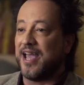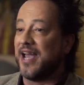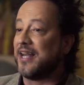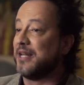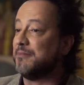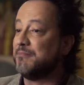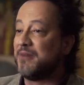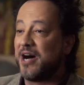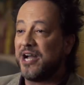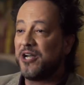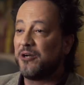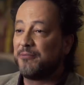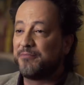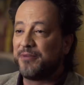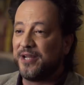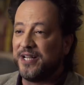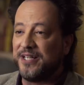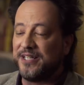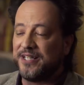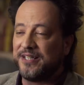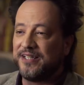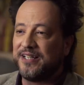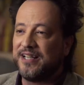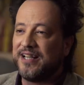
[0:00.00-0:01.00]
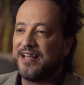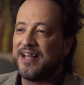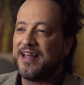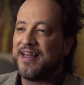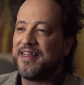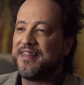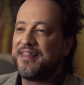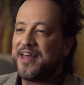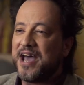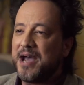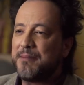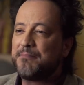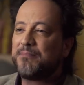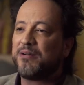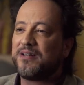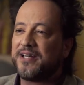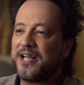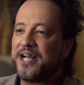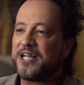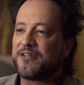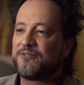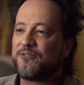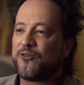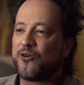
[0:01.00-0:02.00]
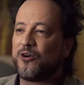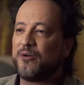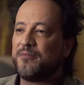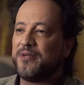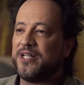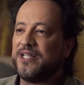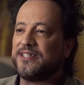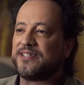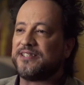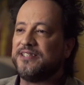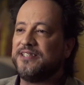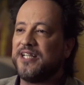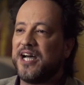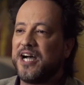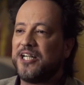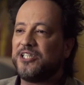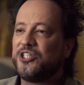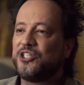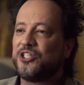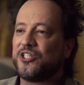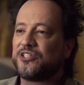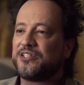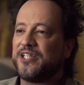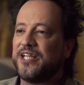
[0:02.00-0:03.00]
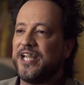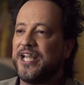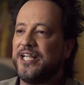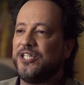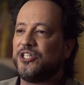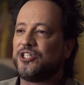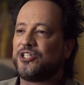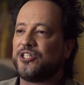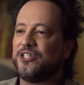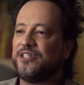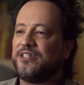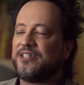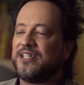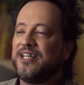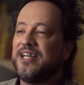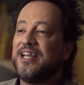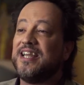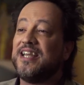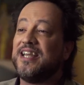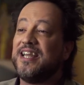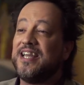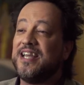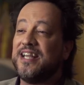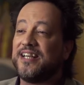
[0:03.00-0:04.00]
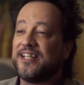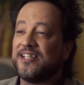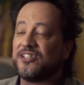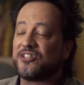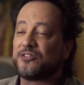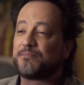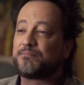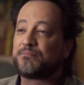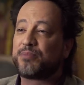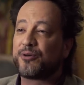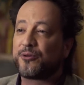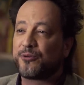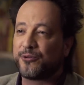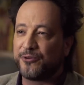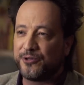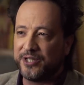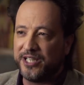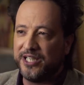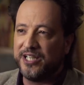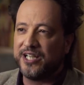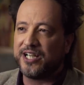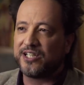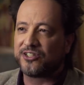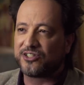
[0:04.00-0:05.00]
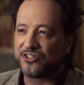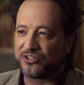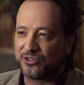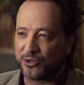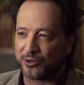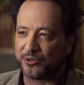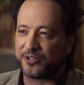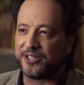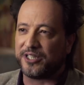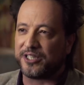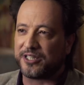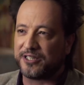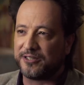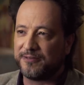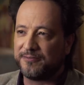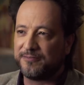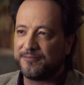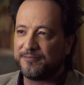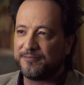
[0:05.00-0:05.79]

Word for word: And in my opinion, that platform is not just ancient, it is prehistoric.